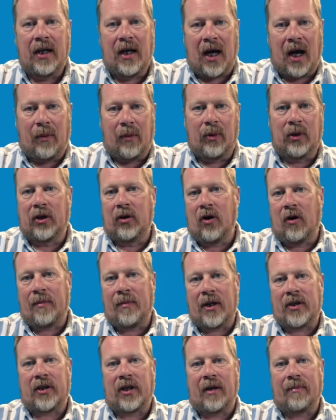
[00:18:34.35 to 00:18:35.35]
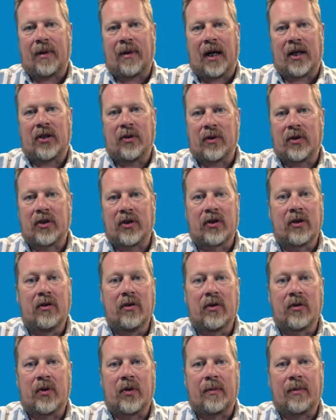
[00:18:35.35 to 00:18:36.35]
and we'll do our best to get back to you as soon
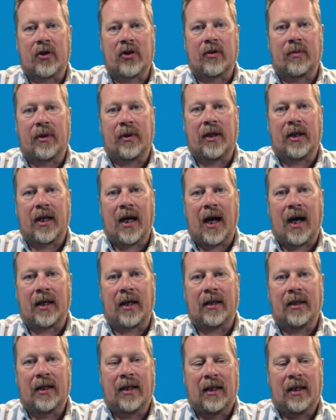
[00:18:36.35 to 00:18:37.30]
as we possibly can.